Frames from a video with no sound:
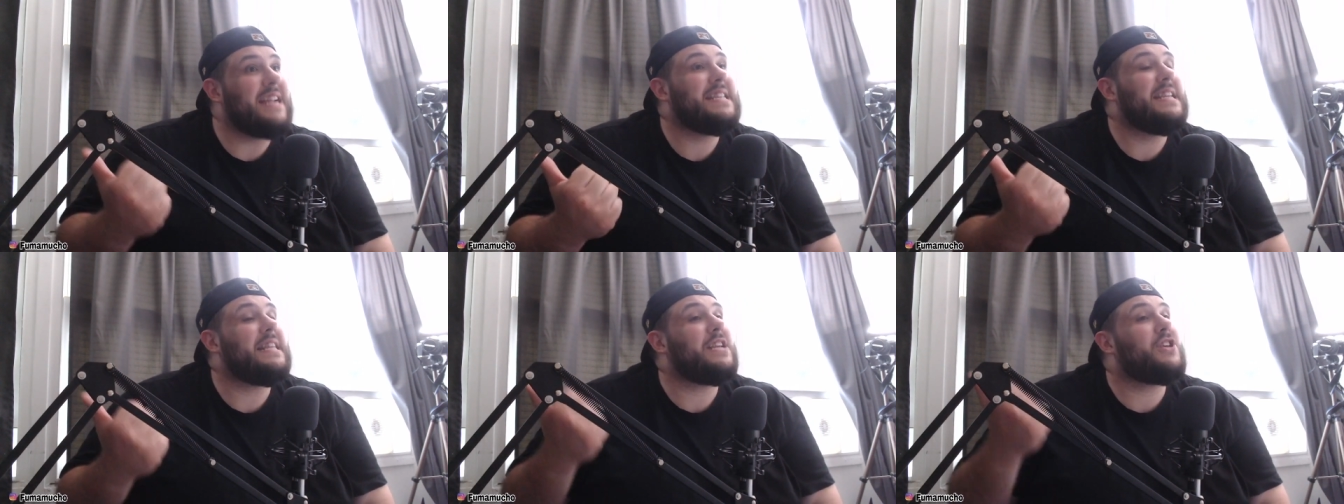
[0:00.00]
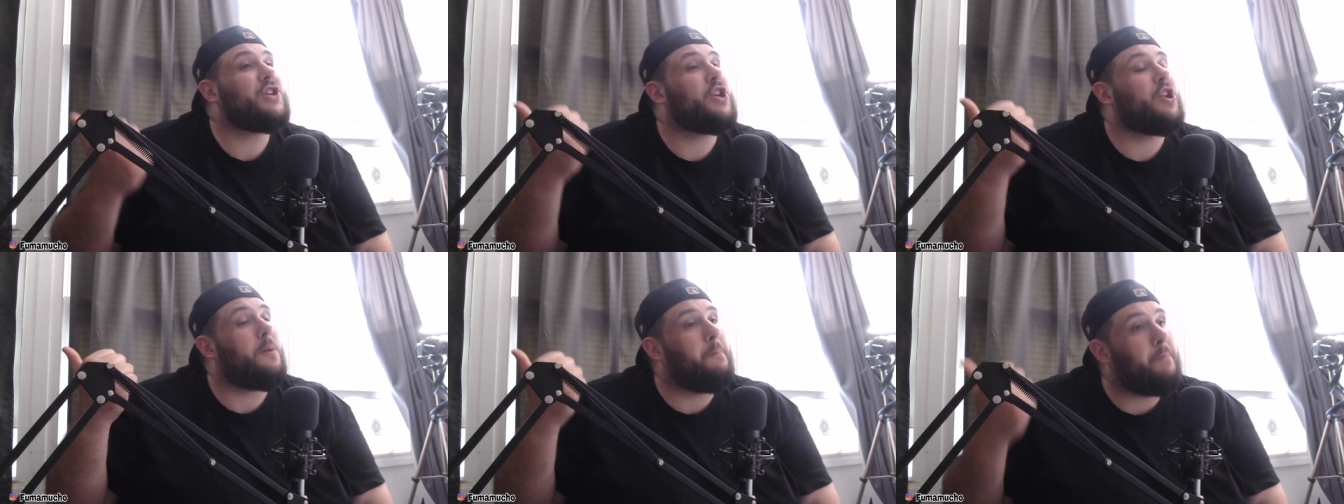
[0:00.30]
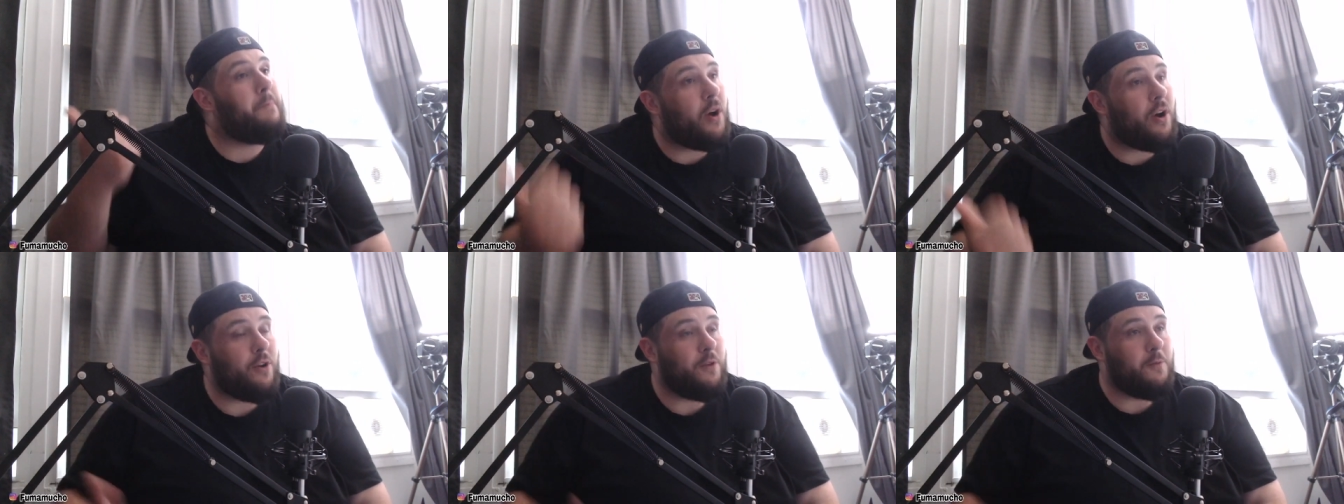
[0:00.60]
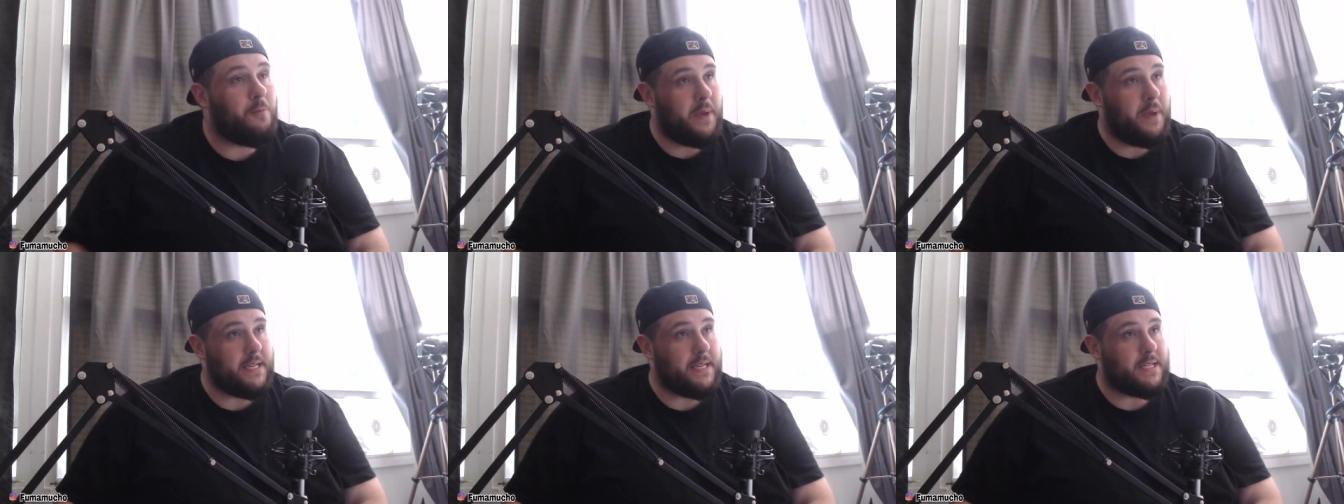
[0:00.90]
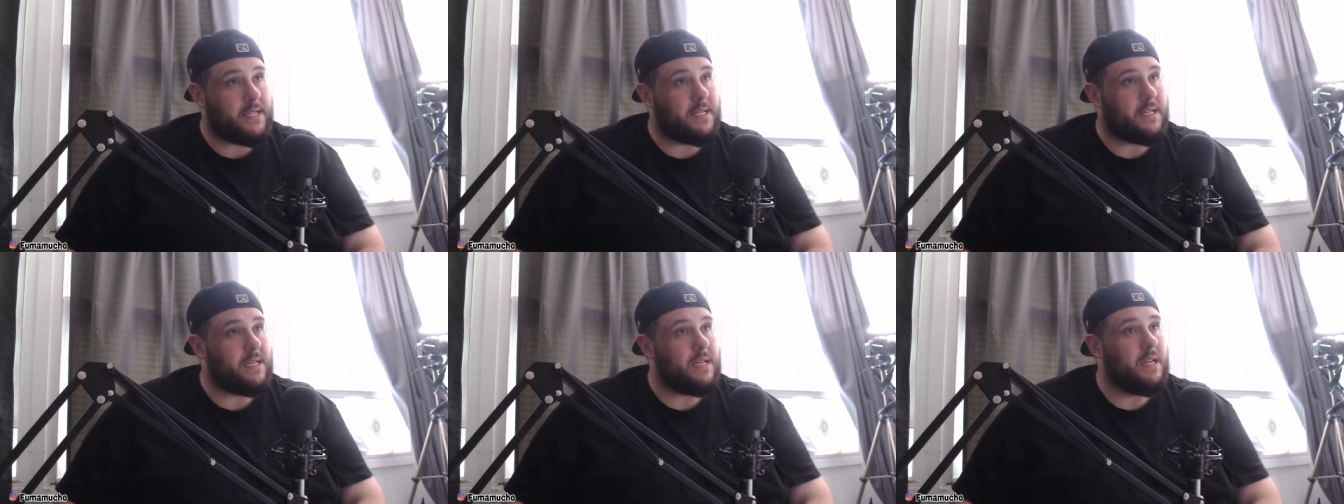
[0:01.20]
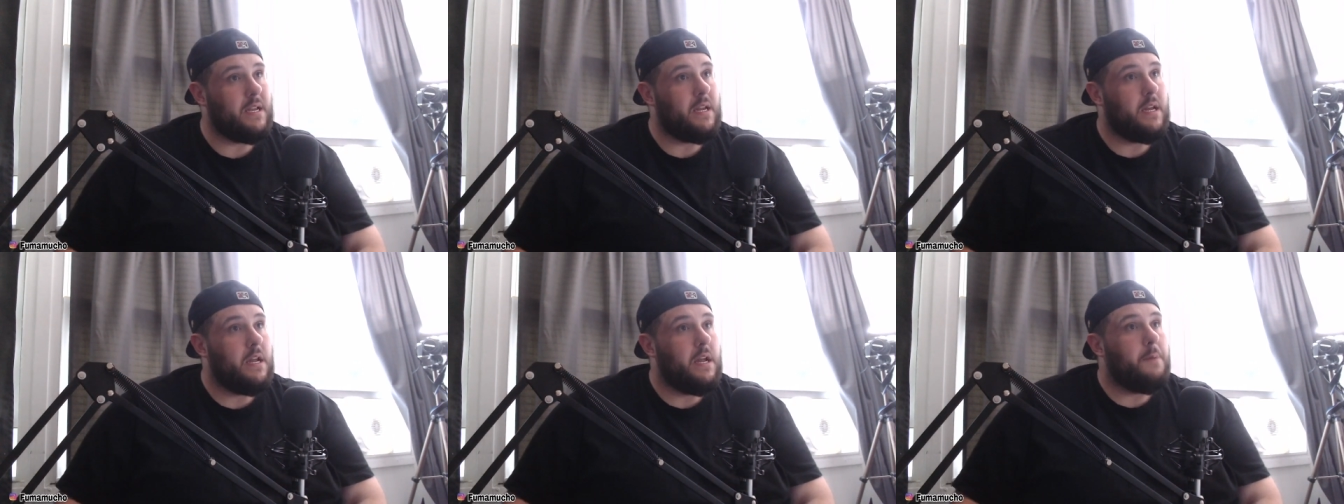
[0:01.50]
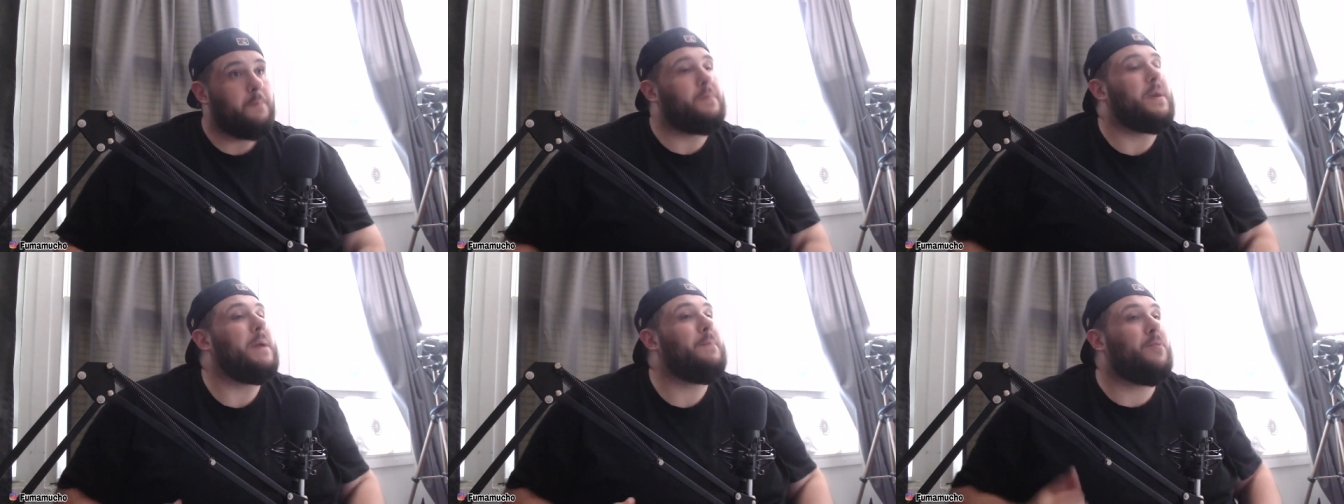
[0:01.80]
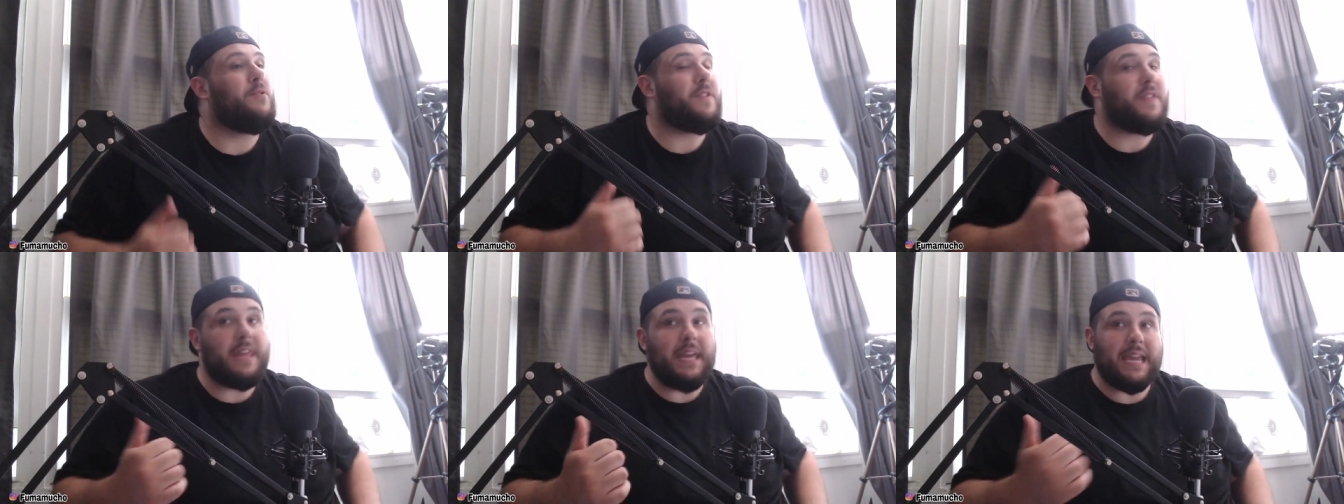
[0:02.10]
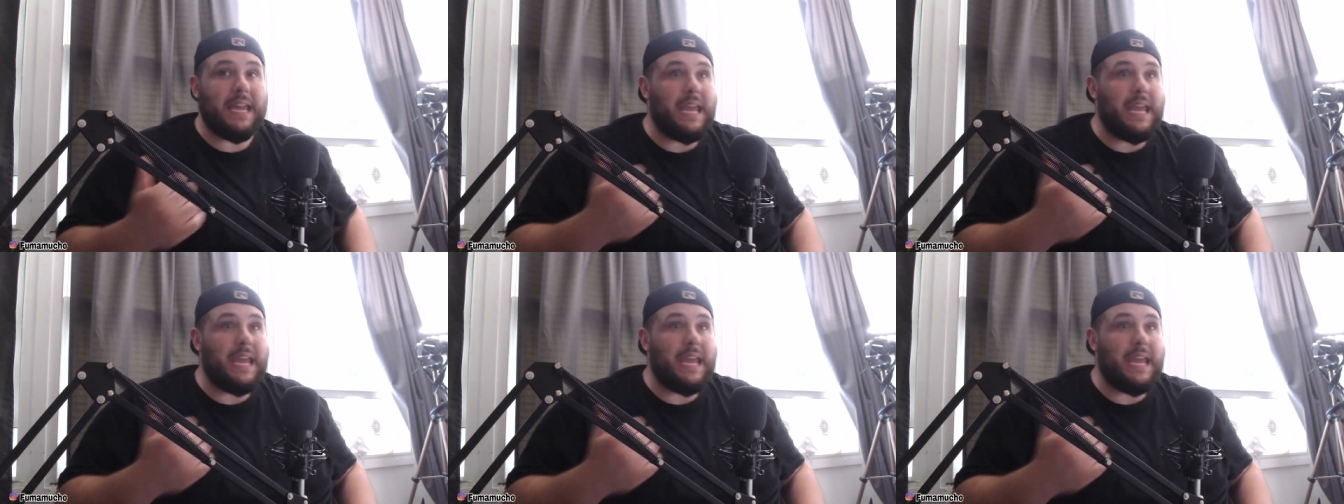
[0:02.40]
I did that shit on purpose. People think,